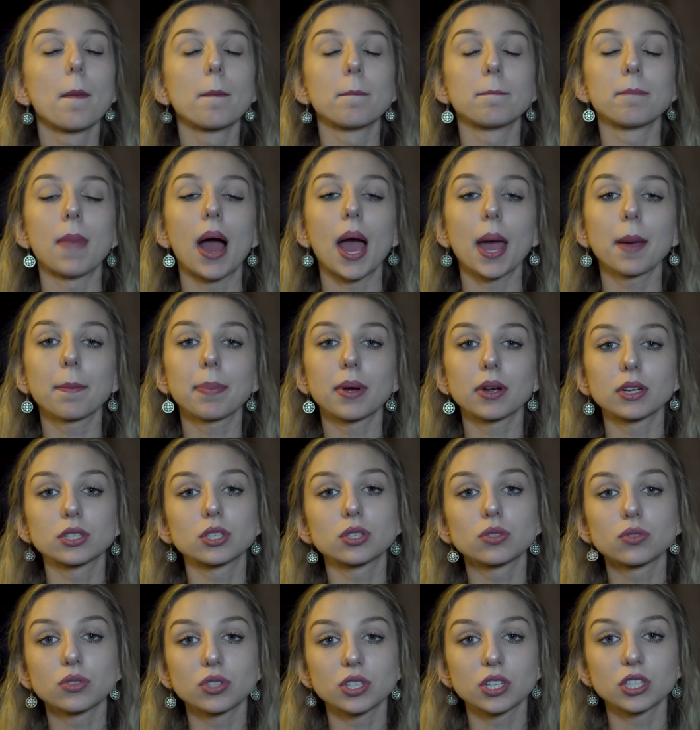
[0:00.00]
my
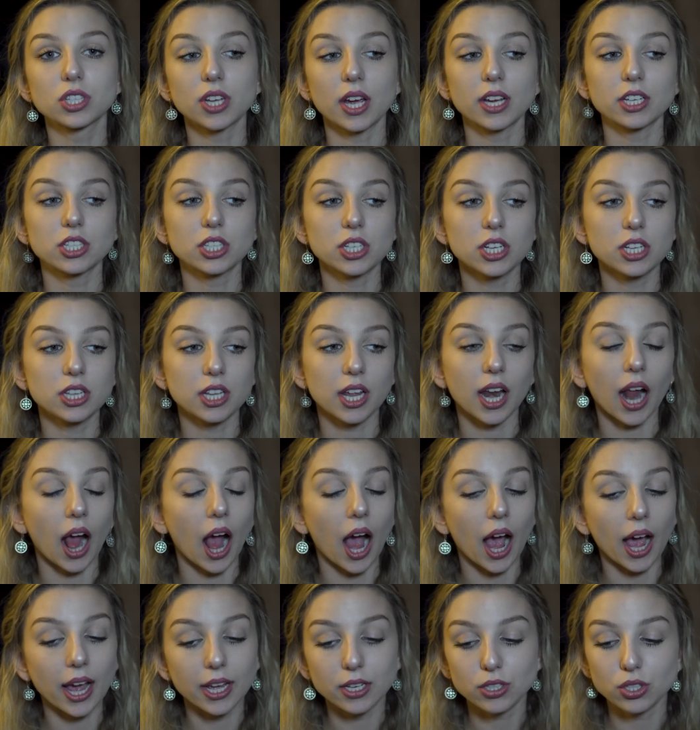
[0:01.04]
personal suggestion that
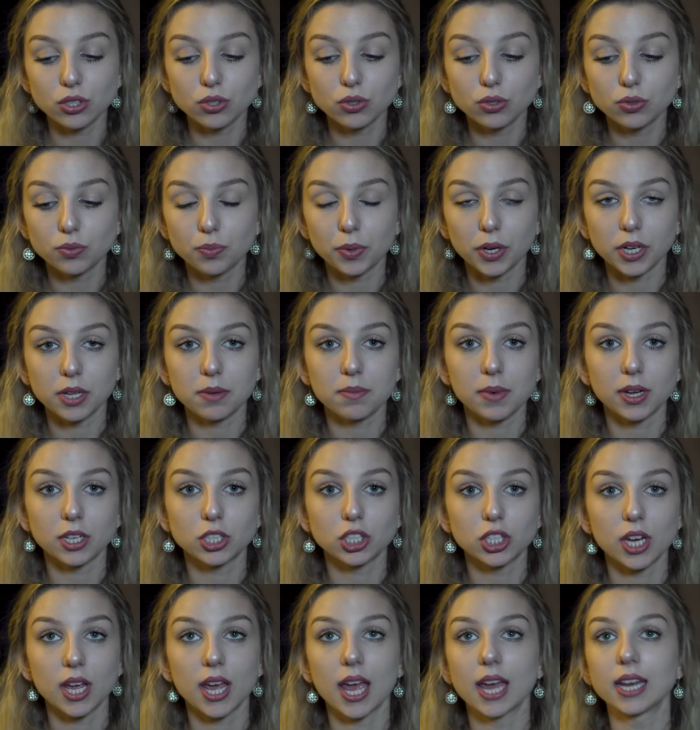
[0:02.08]
I do pretty
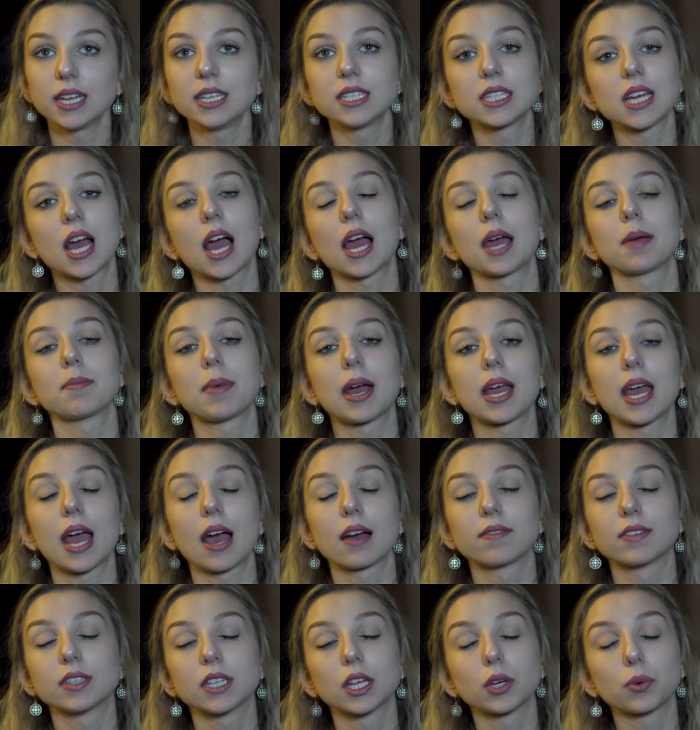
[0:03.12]
much anytime I
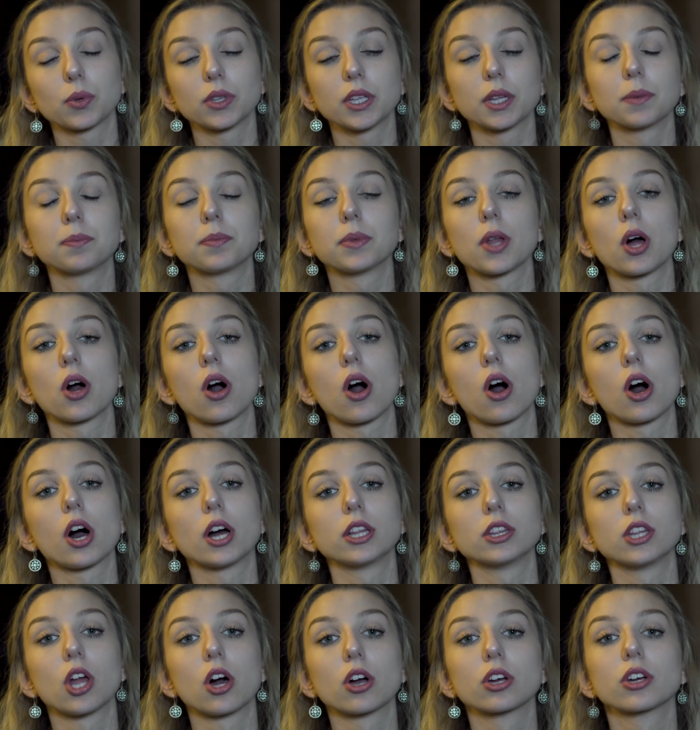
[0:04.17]
have a liquid lip
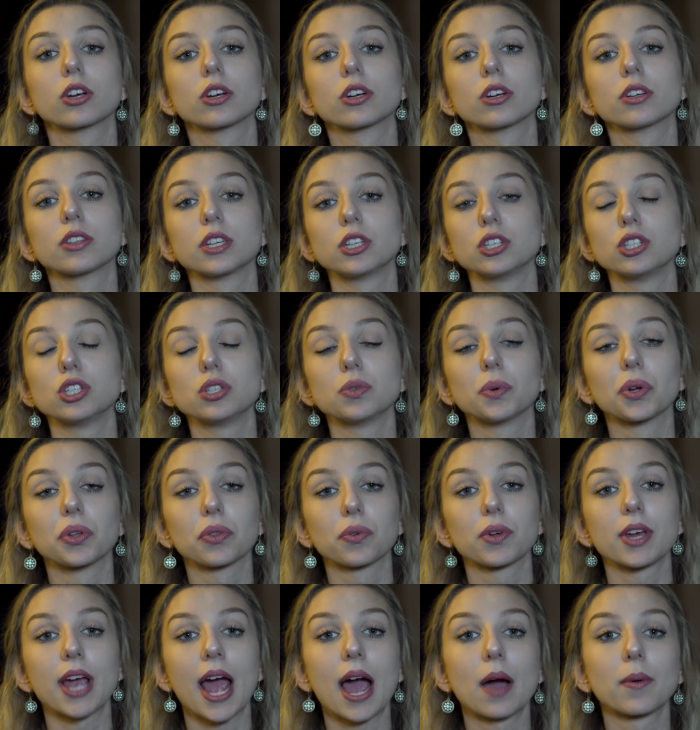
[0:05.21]
on longer than 2 or
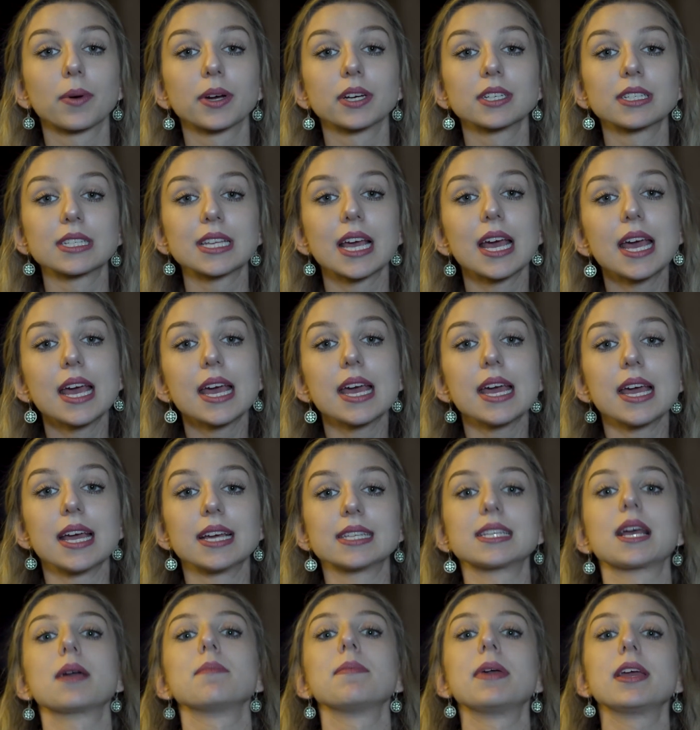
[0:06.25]
3 hours
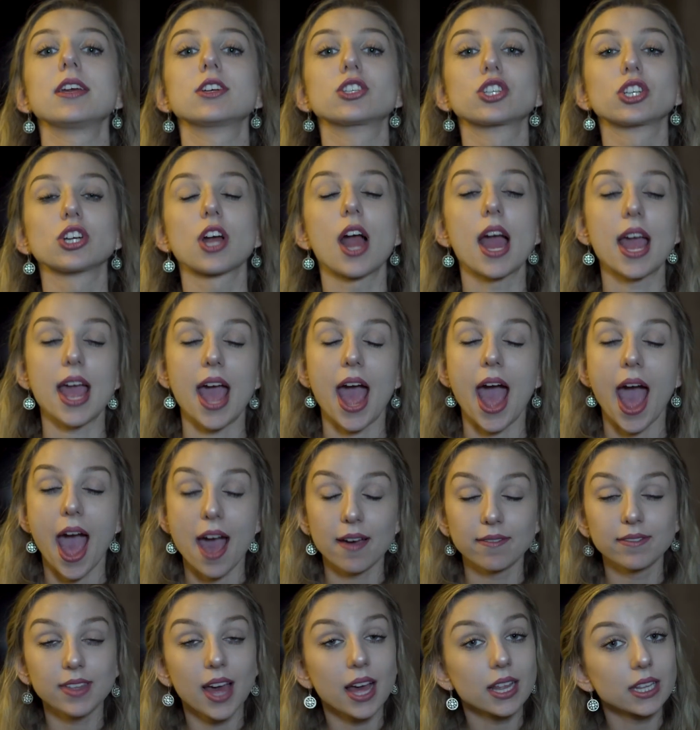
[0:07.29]
is I make sure I
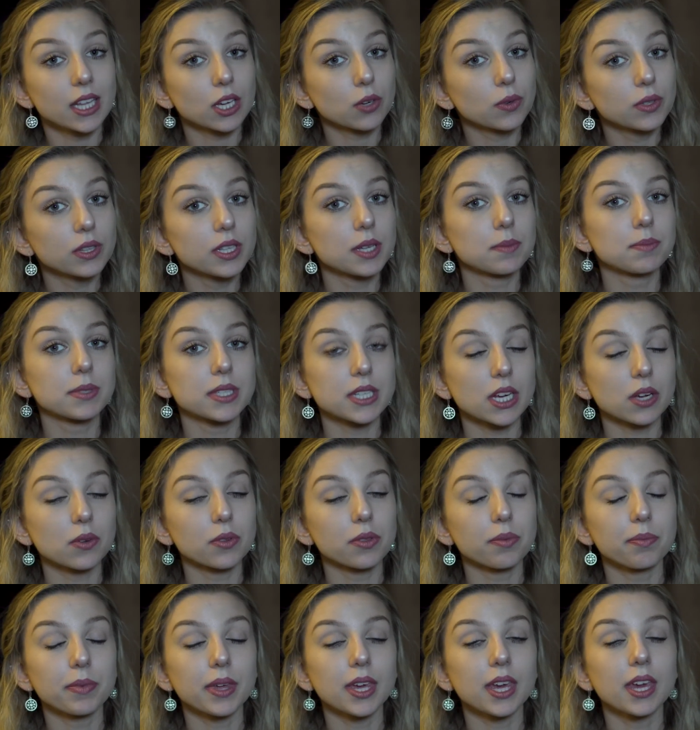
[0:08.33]
have that liquid lipstick
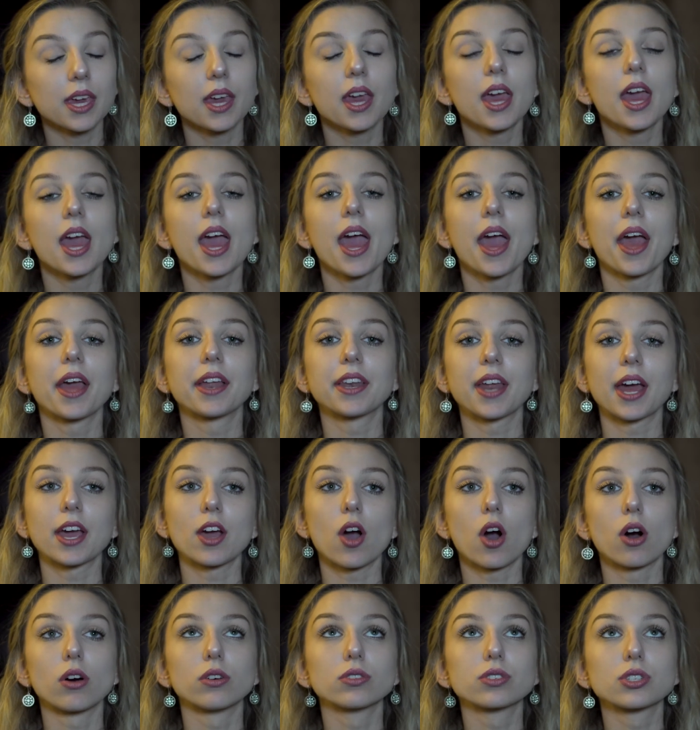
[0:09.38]
with me, and I
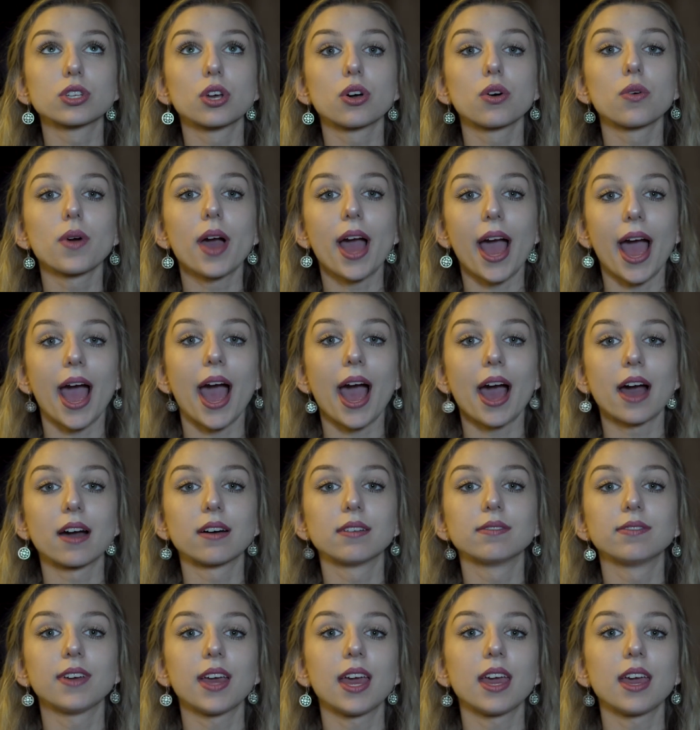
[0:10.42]
also
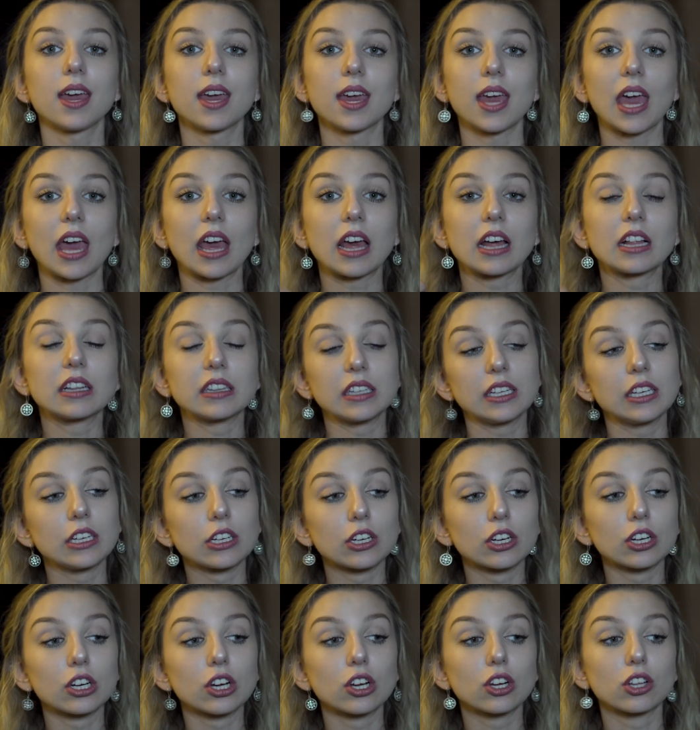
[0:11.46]
have a
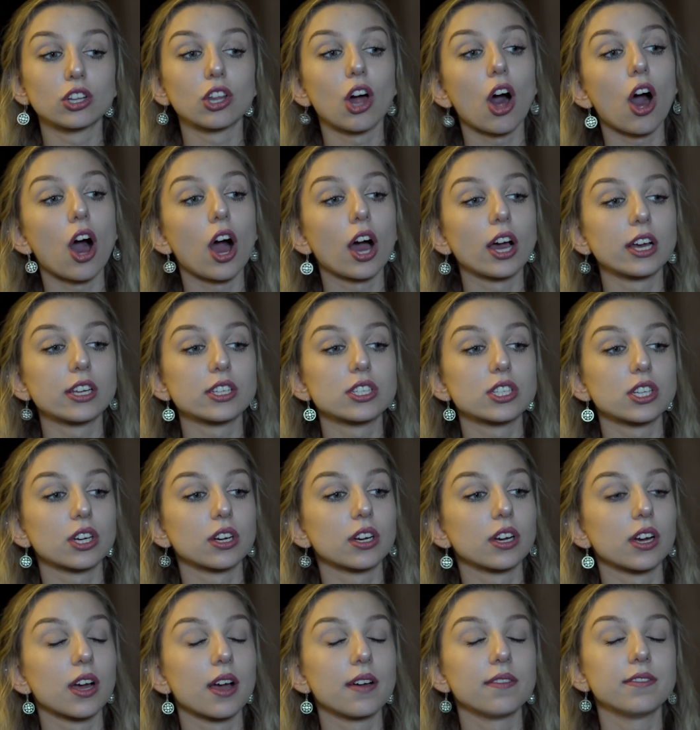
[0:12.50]
clear gloss
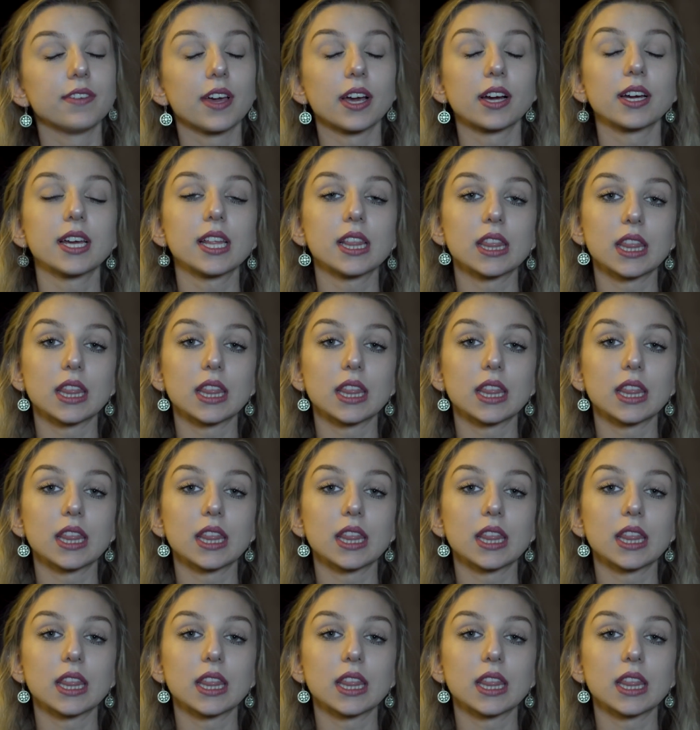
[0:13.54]
or a very